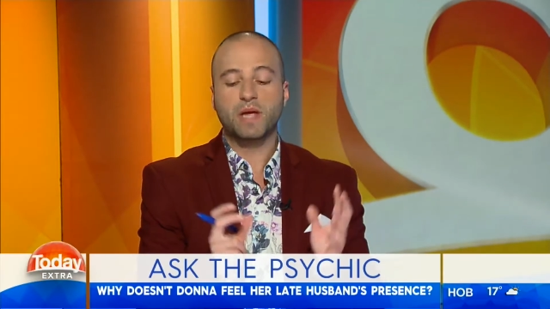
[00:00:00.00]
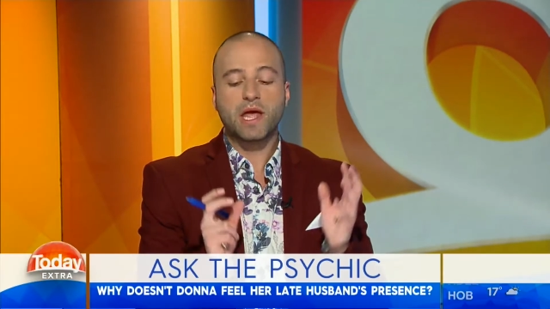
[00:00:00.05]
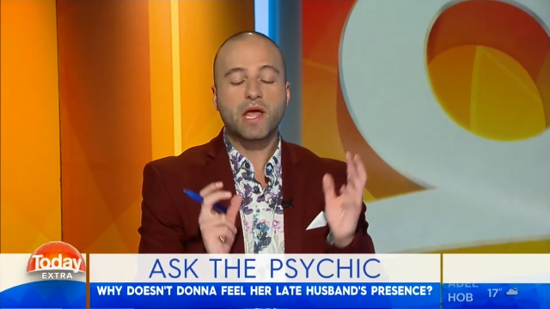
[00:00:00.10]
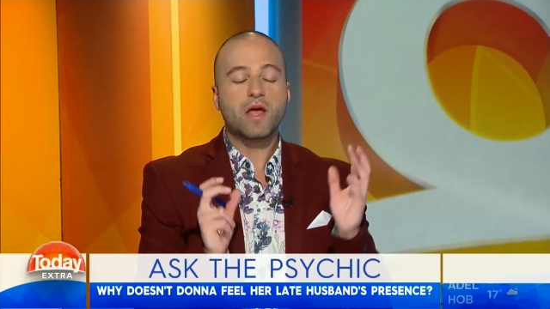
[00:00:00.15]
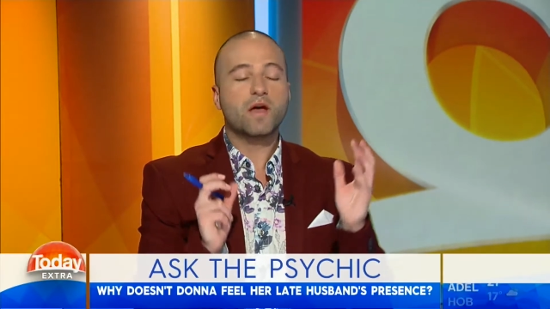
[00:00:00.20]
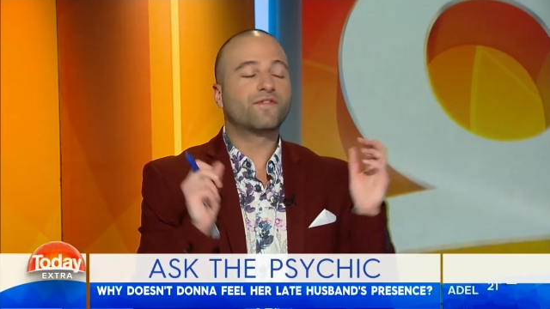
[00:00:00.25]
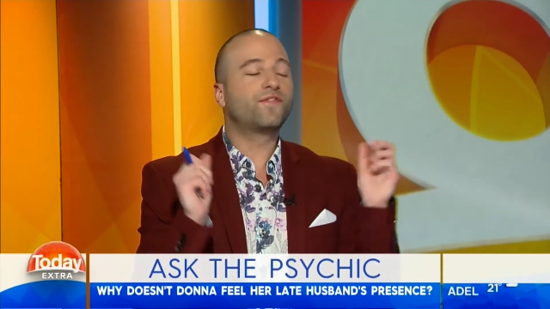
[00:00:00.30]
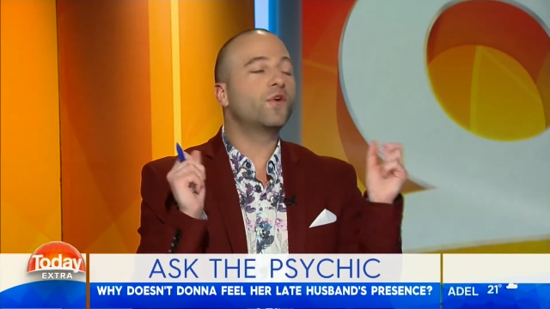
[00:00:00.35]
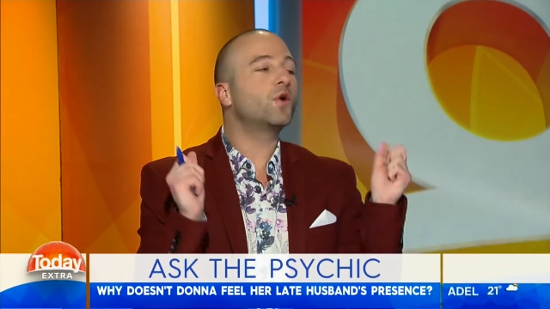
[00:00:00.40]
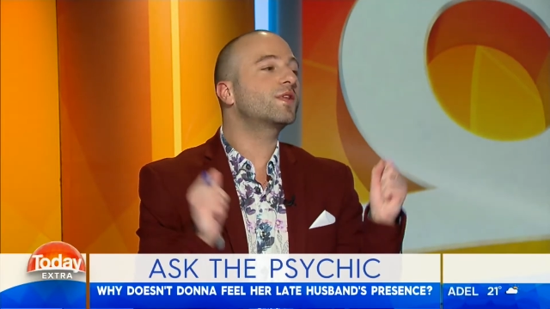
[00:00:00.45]

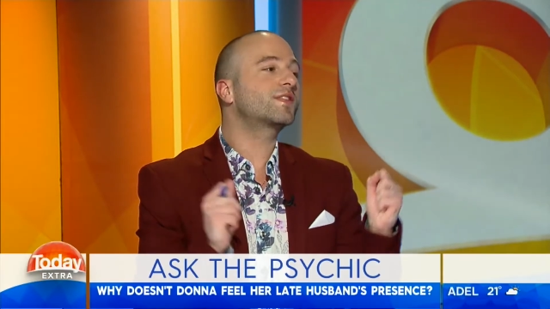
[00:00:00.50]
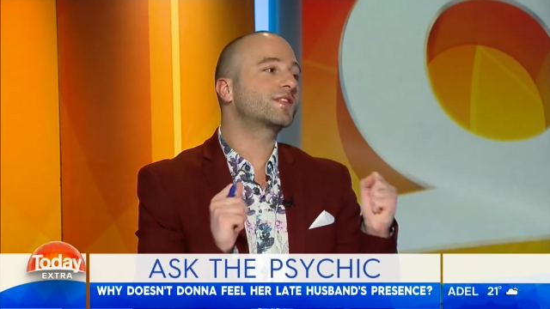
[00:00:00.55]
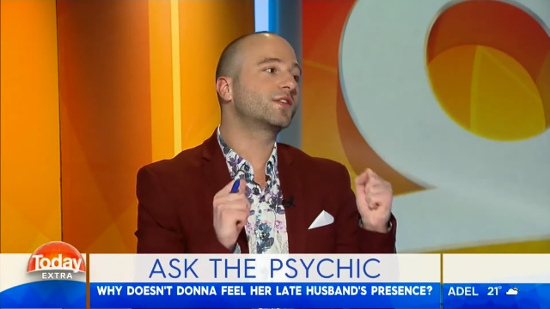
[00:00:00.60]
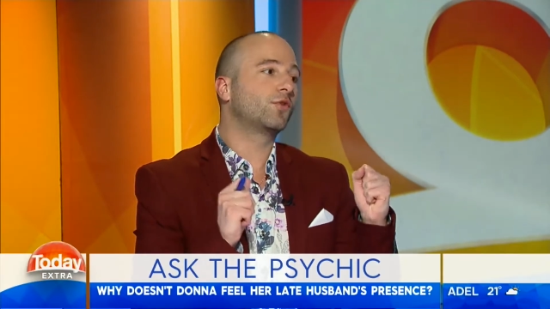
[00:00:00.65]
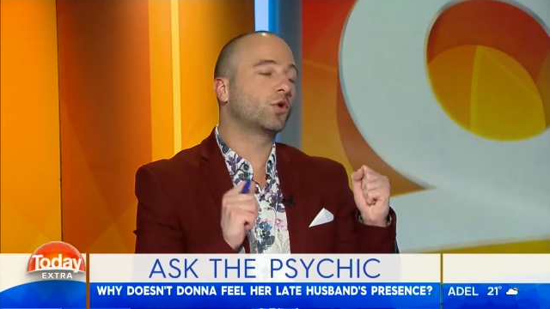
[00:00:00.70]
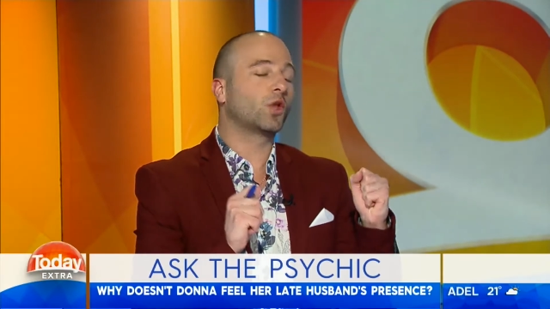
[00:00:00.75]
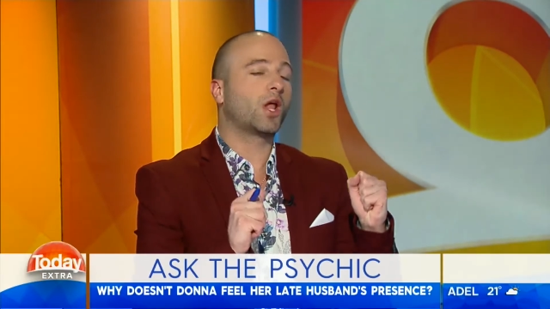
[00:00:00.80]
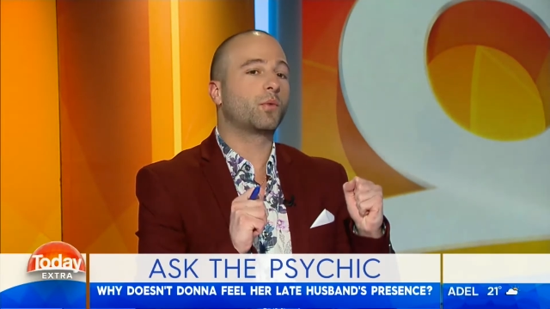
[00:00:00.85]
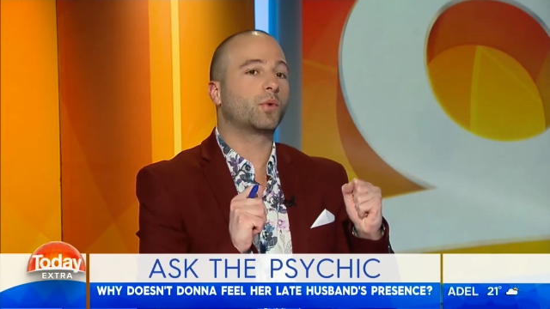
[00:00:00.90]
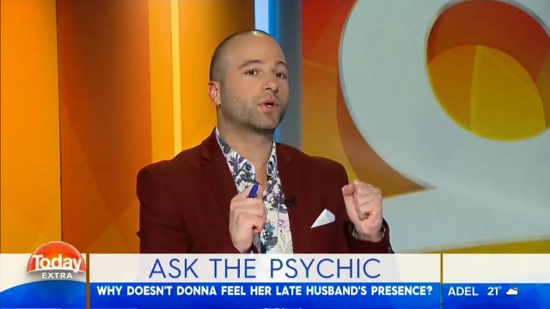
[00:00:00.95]
Yeah. First of
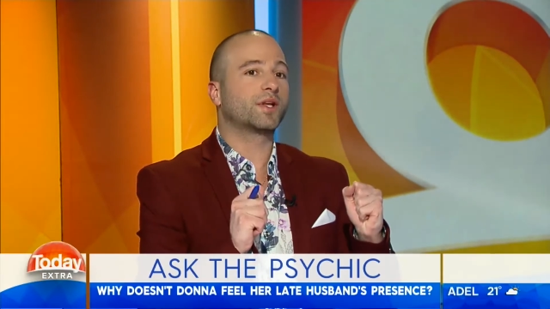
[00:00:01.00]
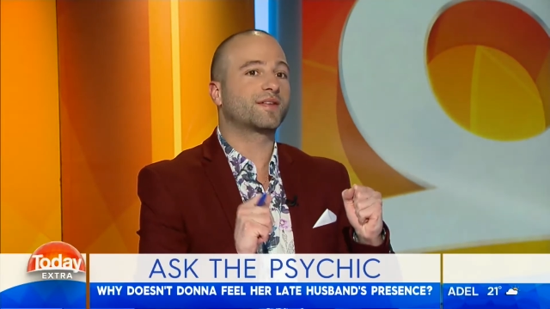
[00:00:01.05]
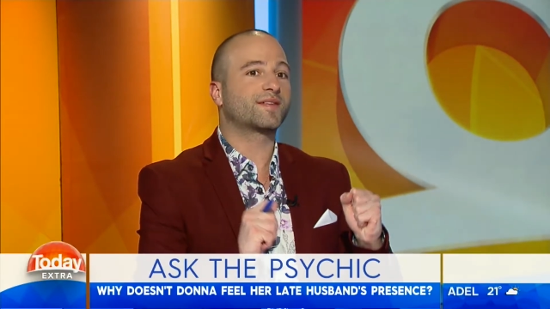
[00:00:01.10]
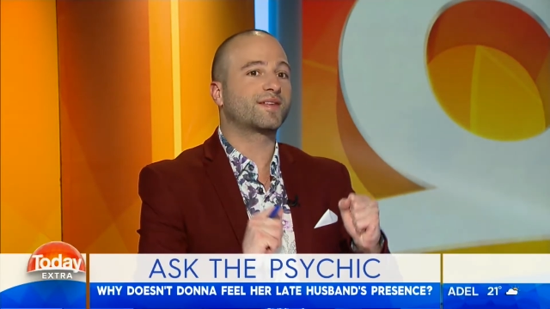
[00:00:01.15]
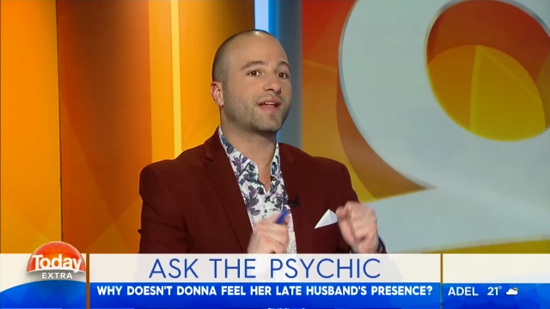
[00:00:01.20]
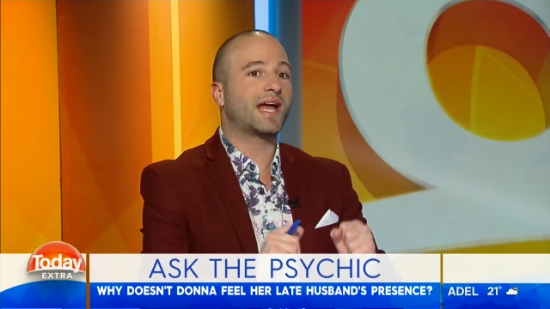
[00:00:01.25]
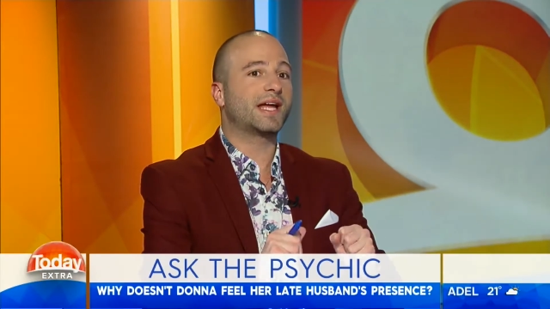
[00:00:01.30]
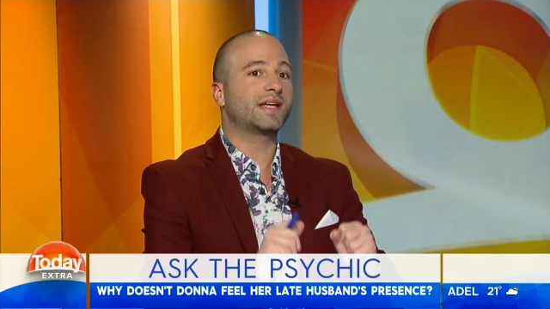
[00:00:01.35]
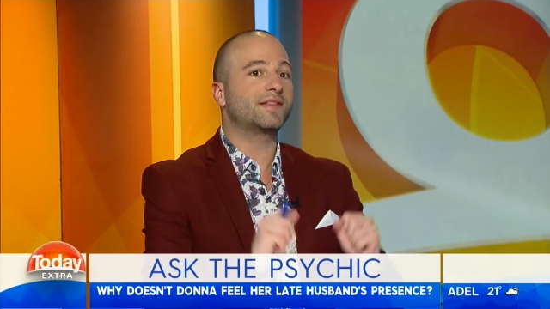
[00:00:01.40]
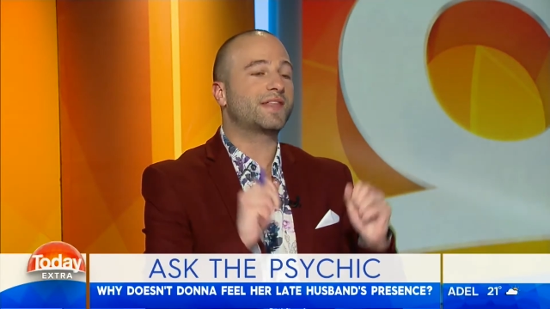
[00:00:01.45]
all, I want to say